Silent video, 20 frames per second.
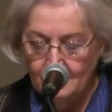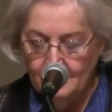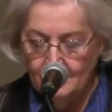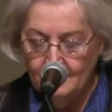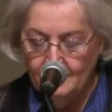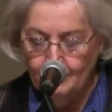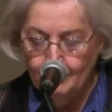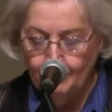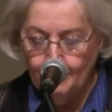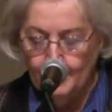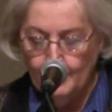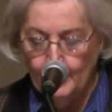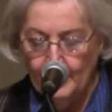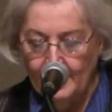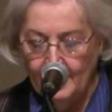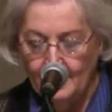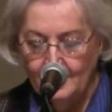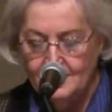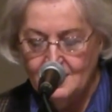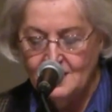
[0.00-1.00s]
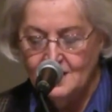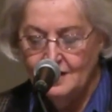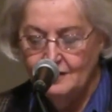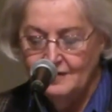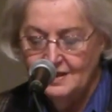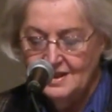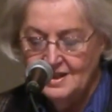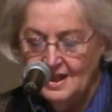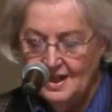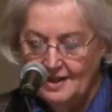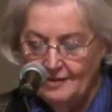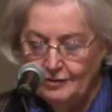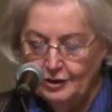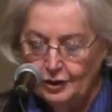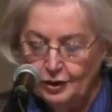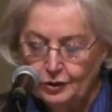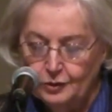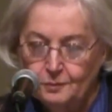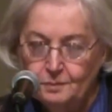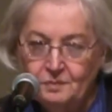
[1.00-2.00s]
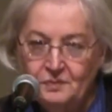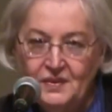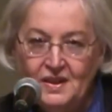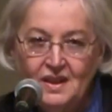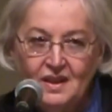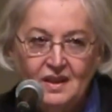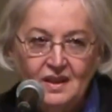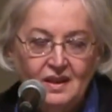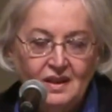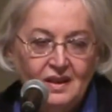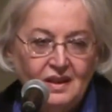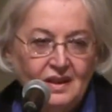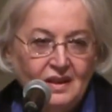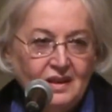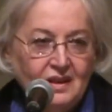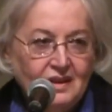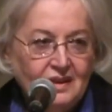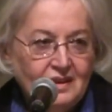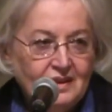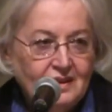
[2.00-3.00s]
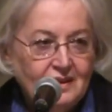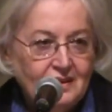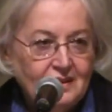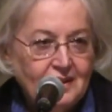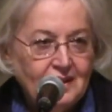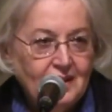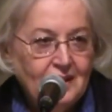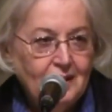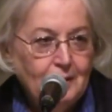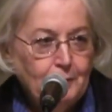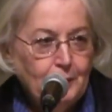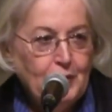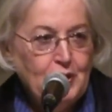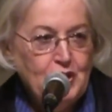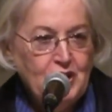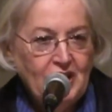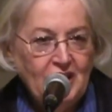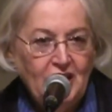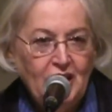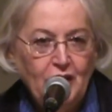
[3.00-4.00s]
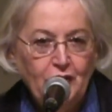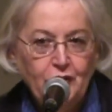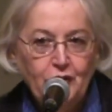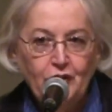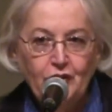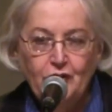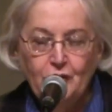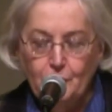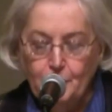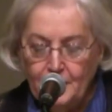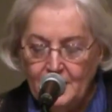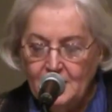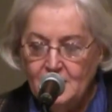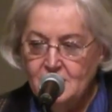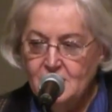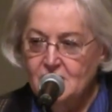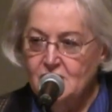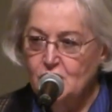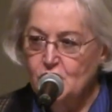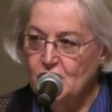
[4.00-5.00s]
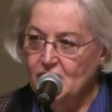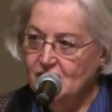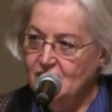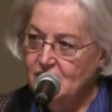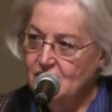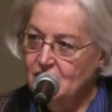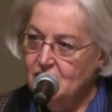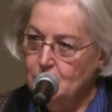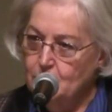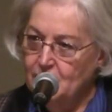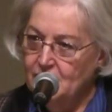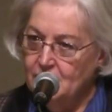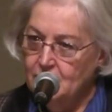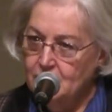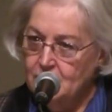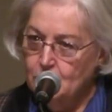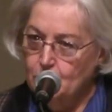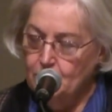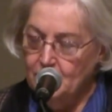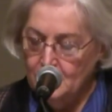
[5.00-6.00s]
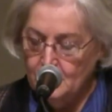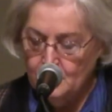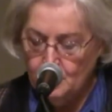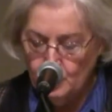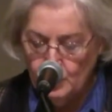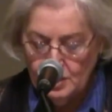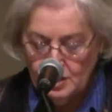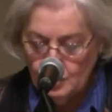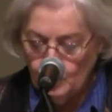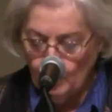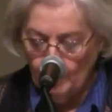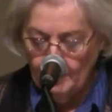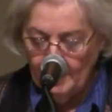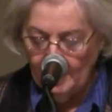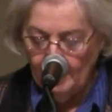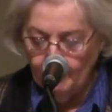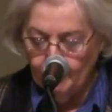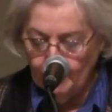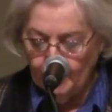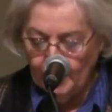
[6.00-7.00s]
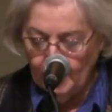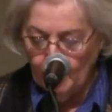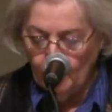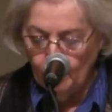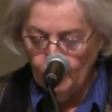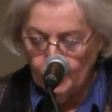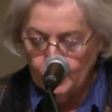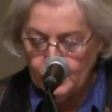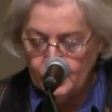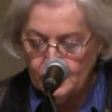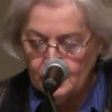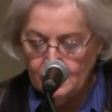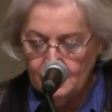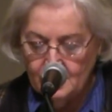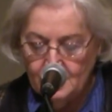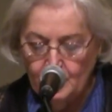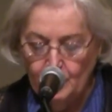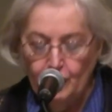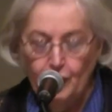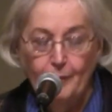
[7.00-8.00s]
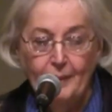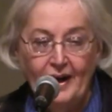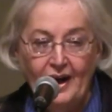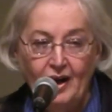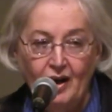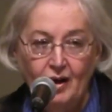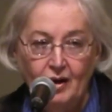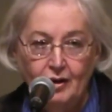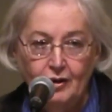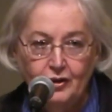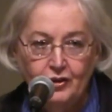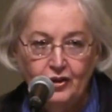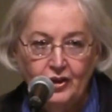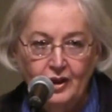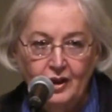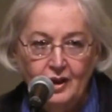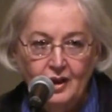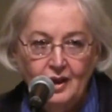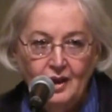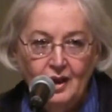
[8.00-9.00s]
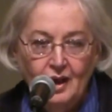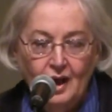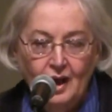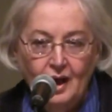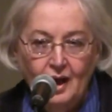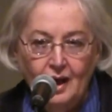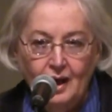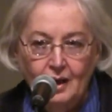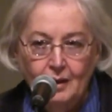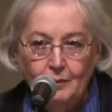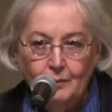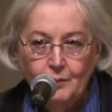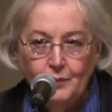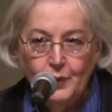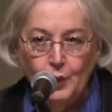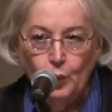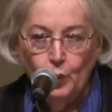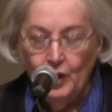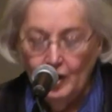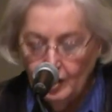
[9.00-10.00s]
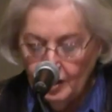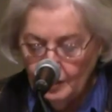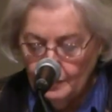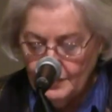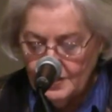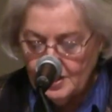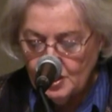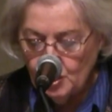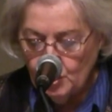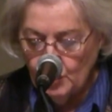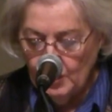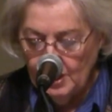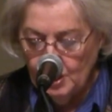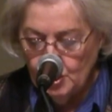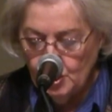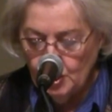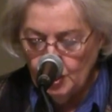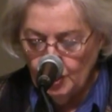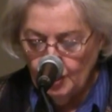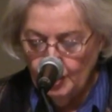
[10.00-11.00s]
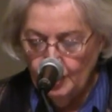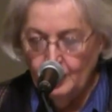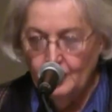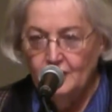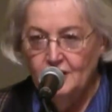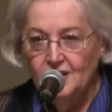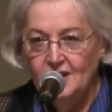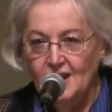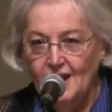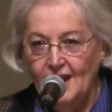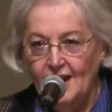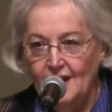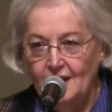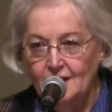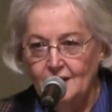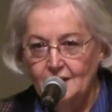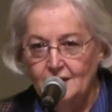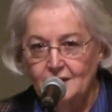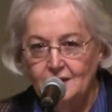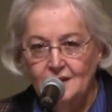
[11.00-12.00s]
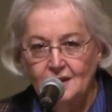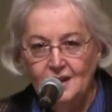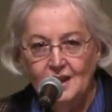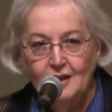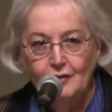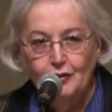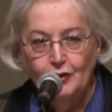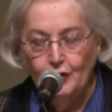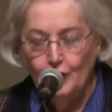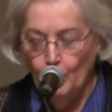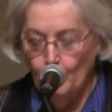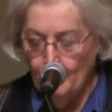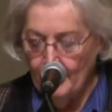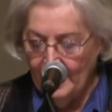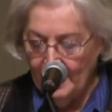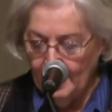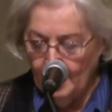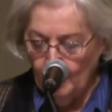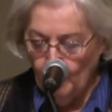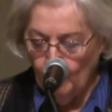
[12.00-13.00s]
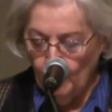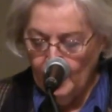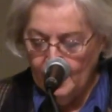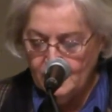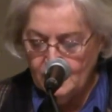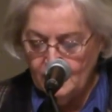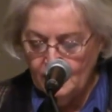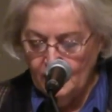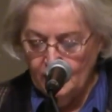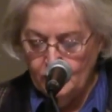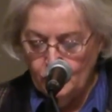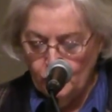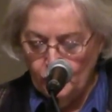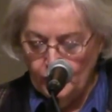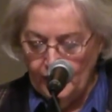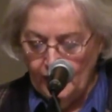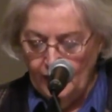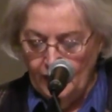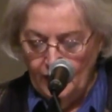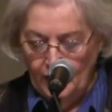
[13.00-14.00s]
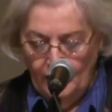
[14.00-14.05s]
the freeway on Stevens Avenue. In particular, the Peace and Justice Ministries remain very close and dear to my heart. Welcome the Stranger, and even though my cross-country